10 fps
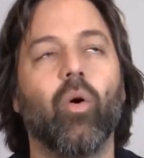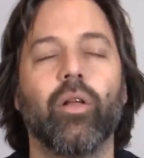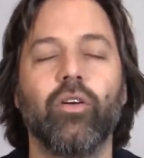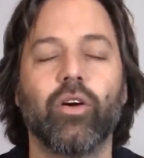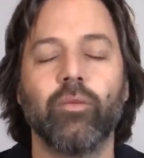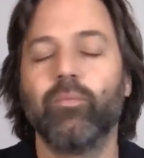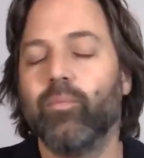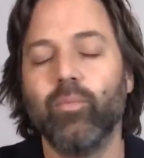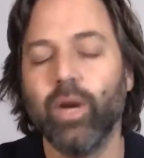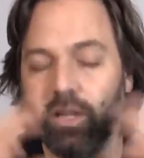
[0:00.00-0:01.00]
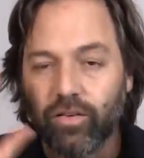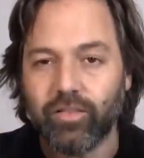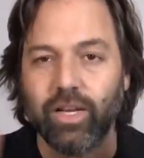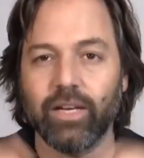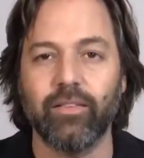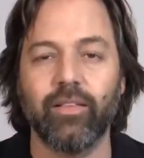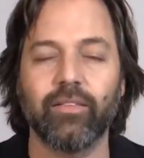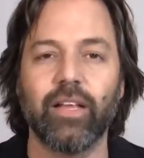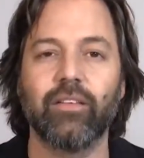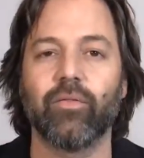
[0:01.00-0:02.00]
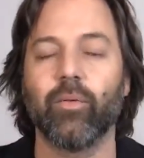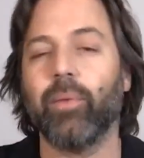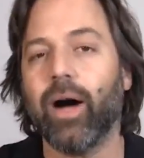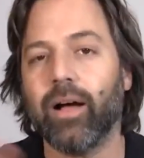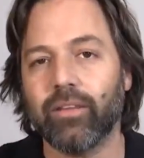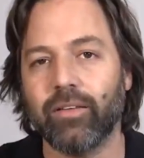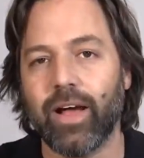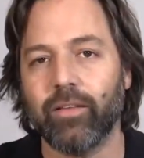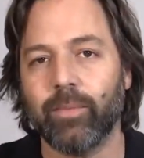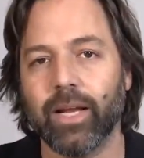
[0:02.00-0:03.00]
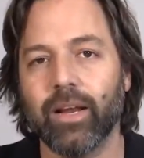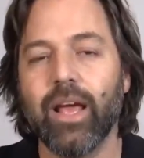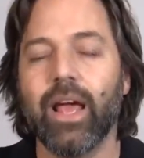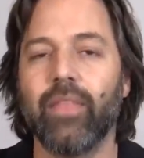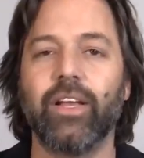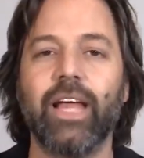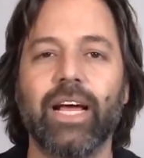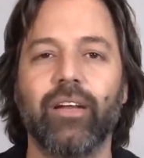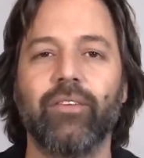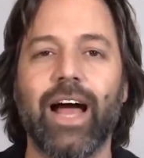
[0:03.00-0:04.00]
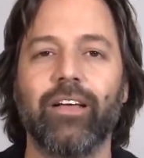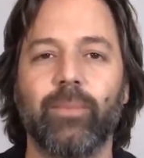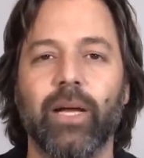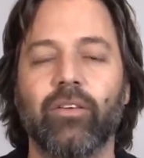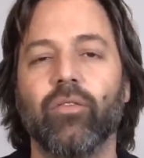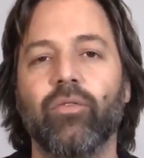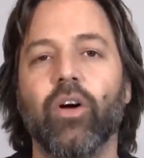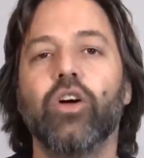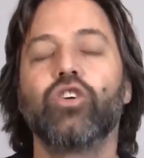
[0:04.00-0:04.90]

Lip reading: Or you could really just see it in the sense of the positive aspect and the negative aspect of